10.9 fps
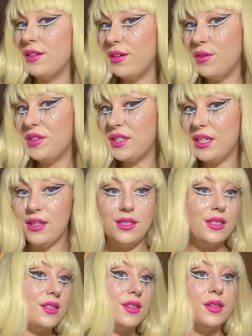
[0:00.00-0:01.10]
Obviously this
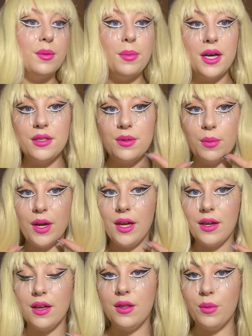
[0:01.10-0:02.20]
isn't the best wig
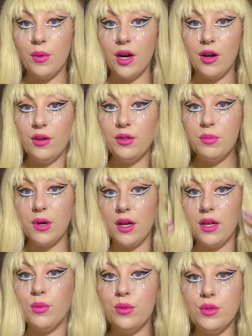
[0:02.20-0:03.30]
in the world, but
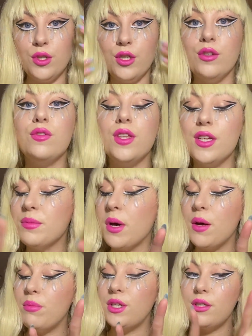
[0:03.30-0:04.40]
it will do for this
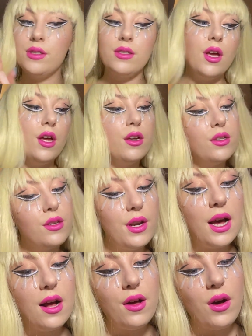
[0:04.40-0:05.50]
purpose. So
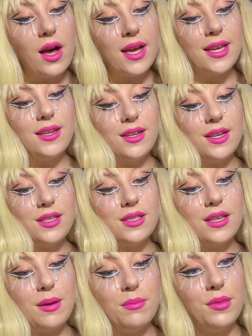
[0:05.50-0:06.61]
now I can
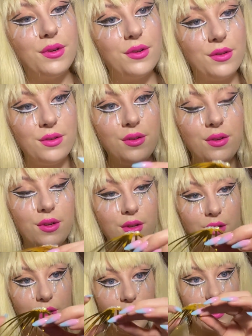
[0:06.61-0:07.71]
assemble
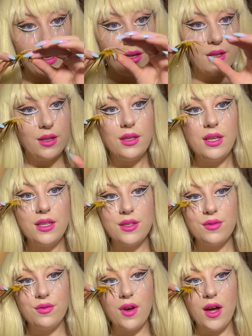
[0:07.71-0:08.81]
these
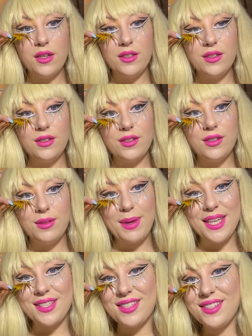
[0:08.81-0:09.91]
fun
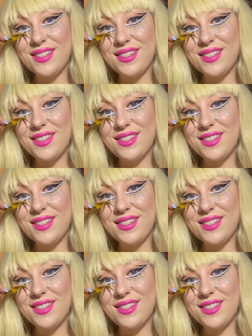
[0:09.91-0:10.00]
bits.